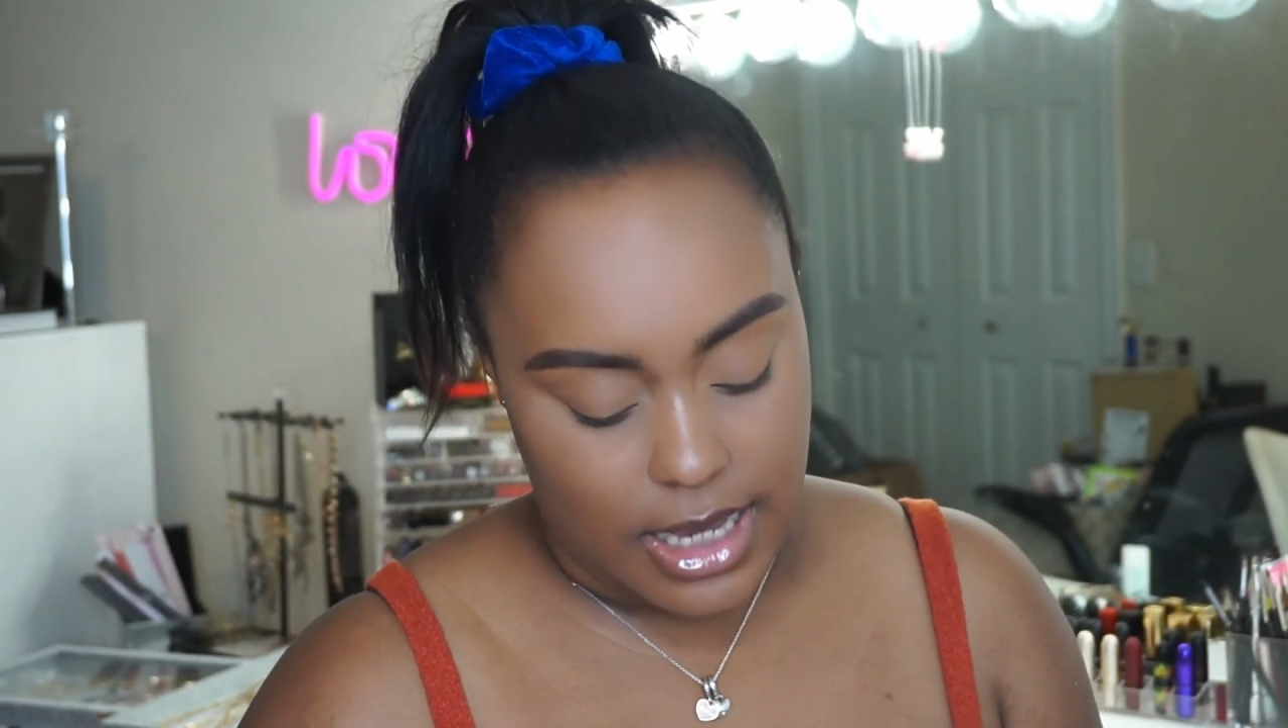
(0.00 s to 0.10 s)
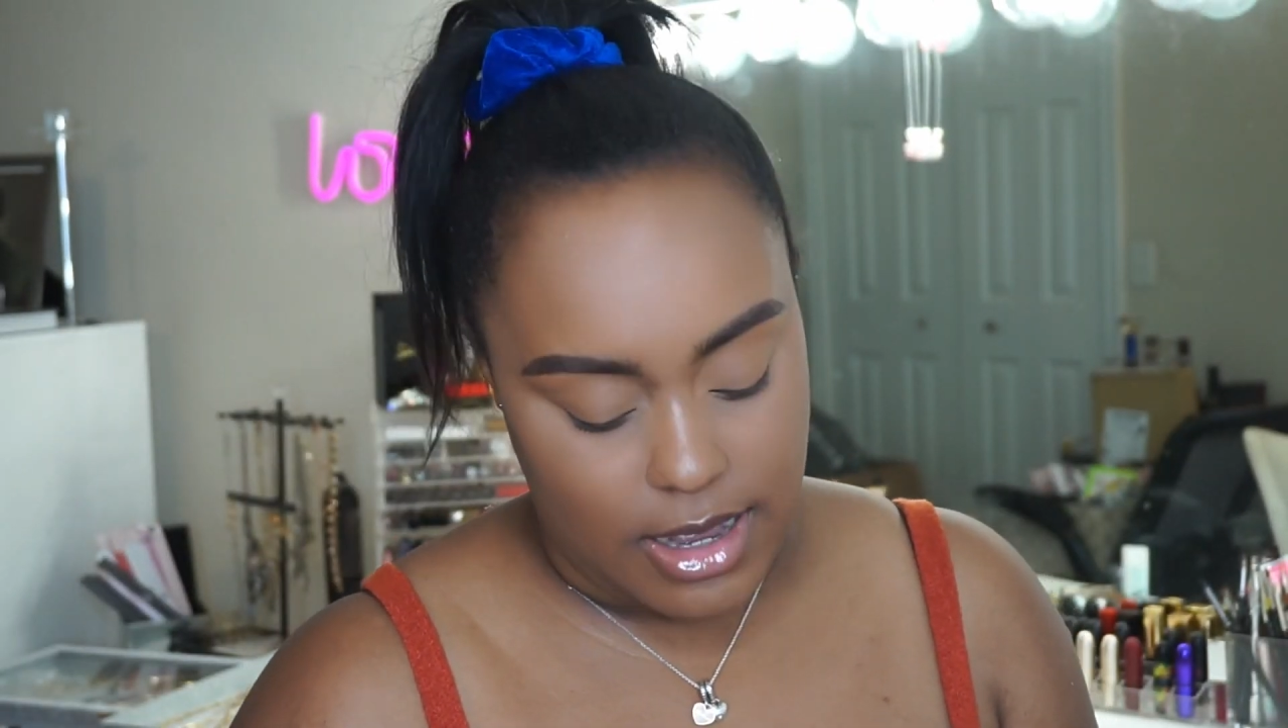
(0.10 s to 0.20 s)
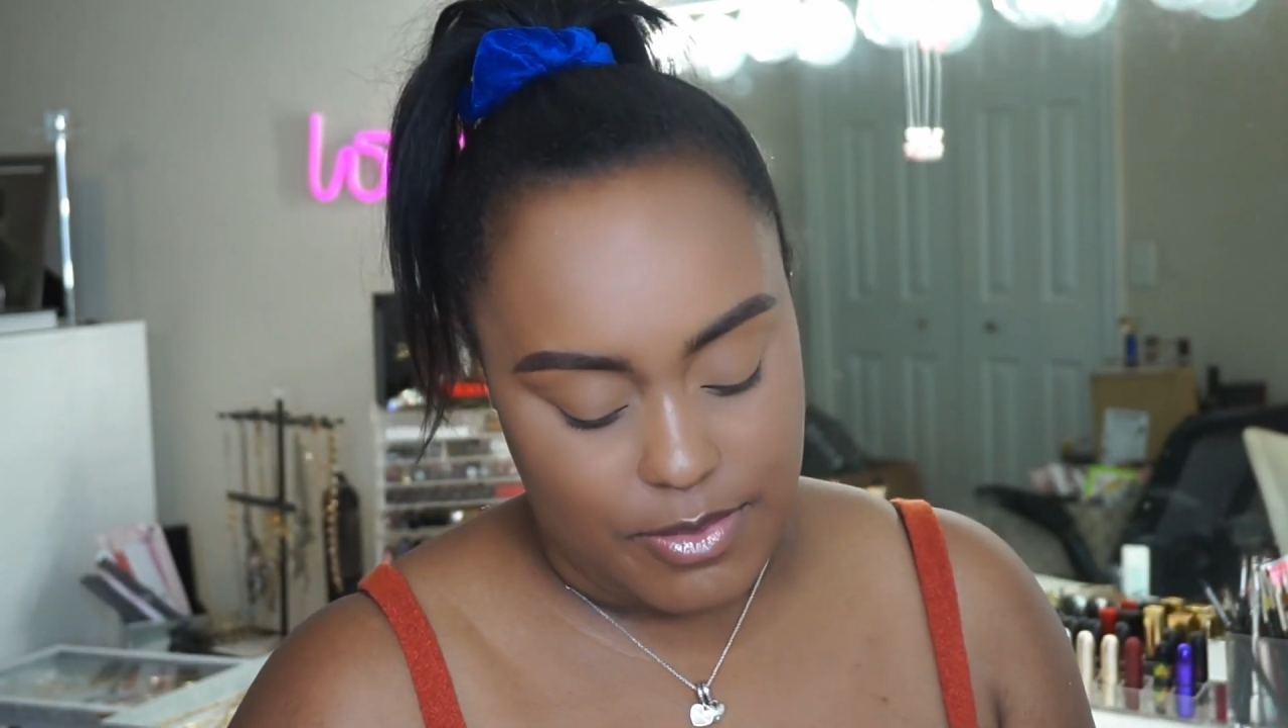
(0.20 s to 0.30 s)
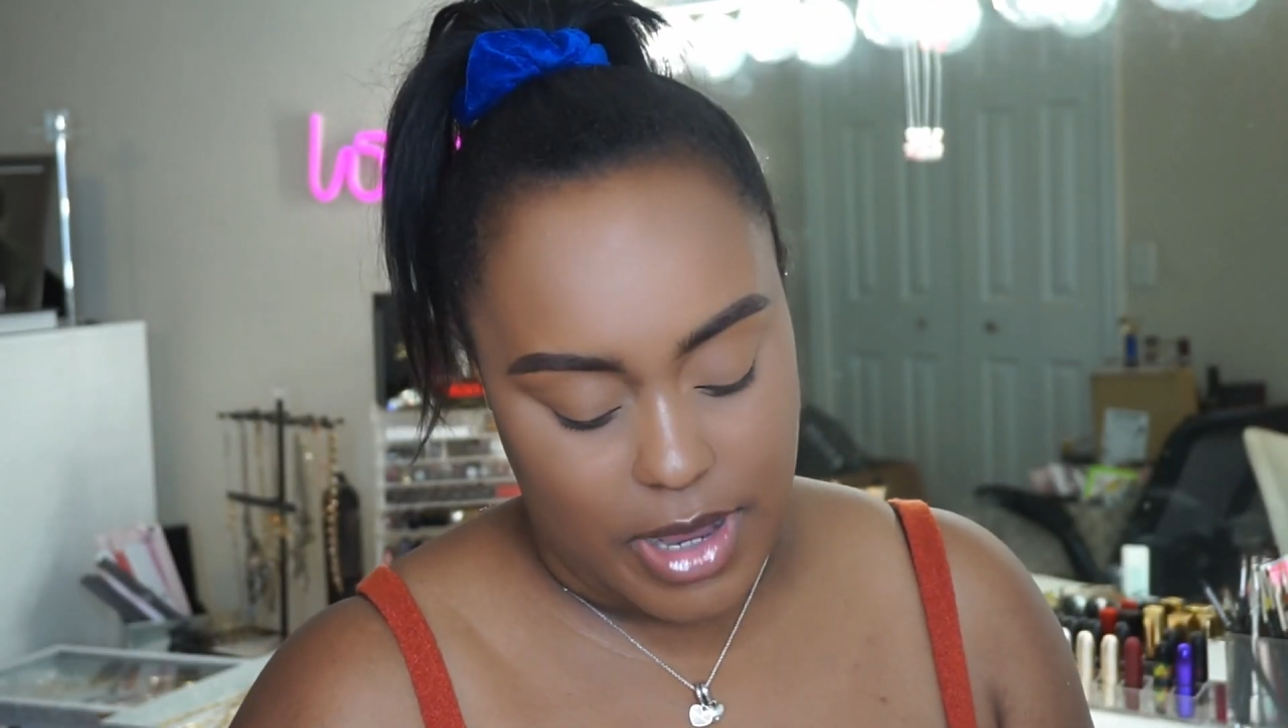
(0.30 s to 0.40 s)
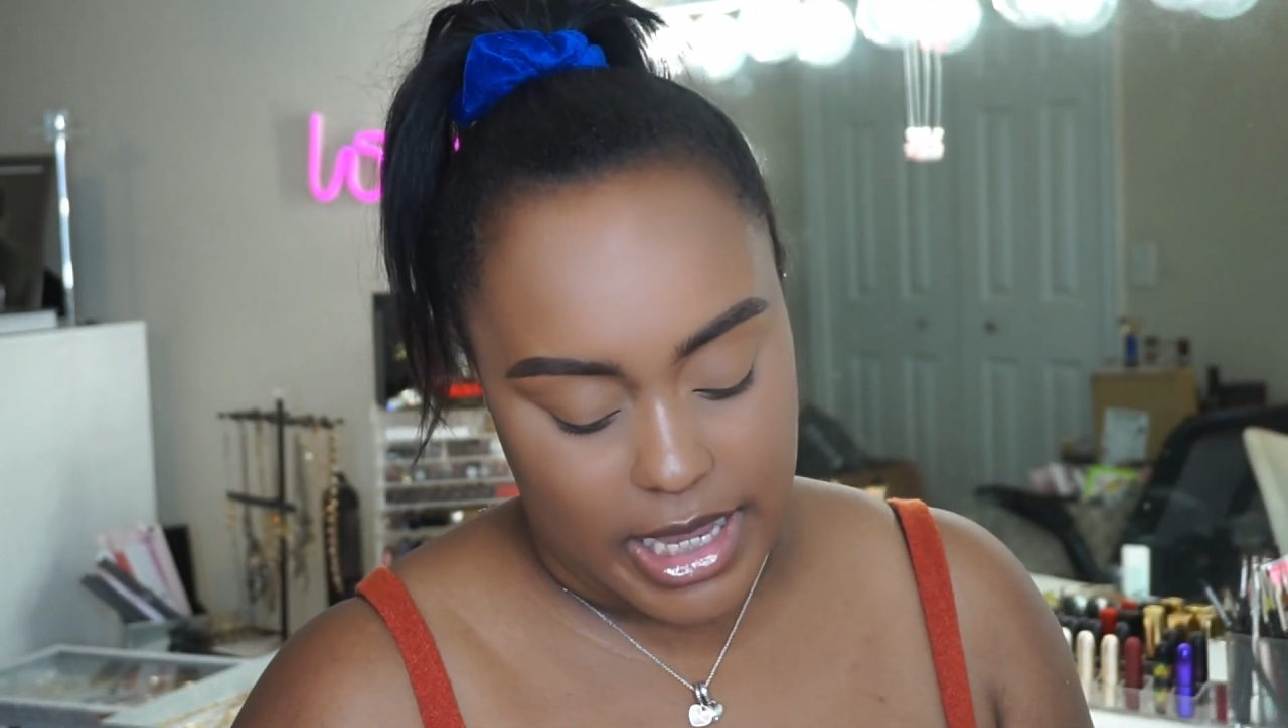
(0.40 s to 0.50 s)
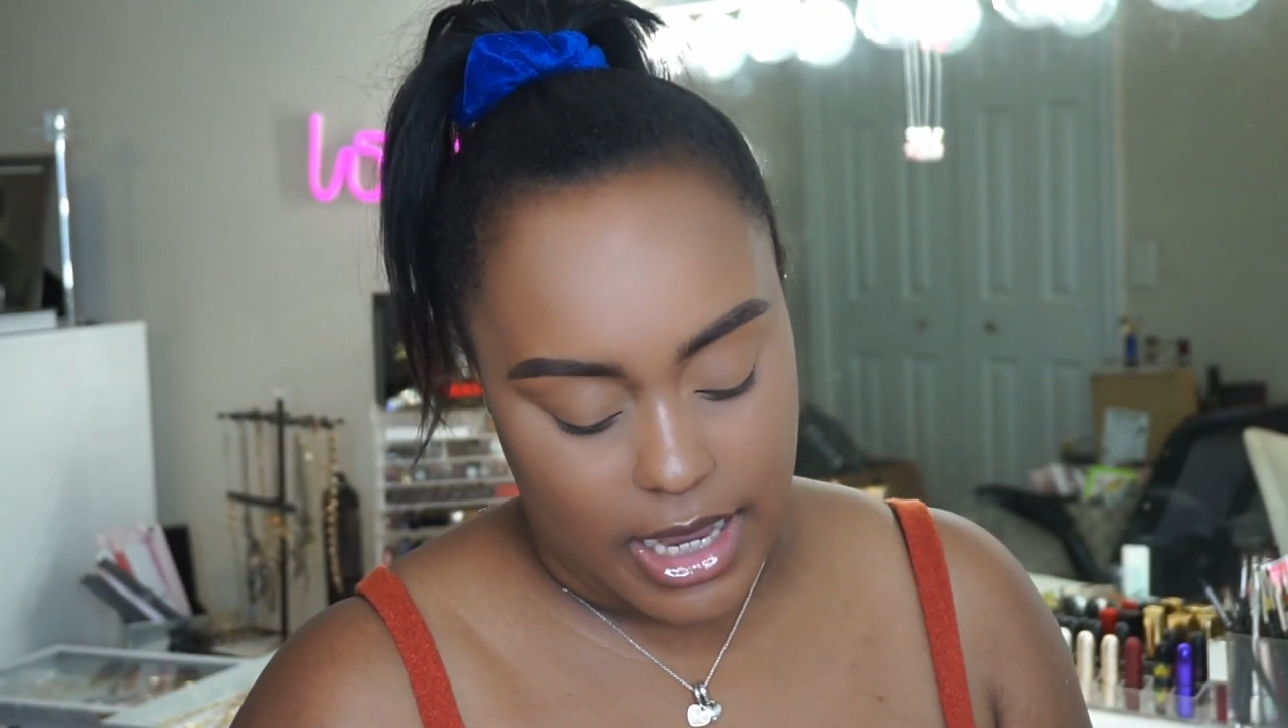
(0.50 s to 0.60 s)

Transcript: I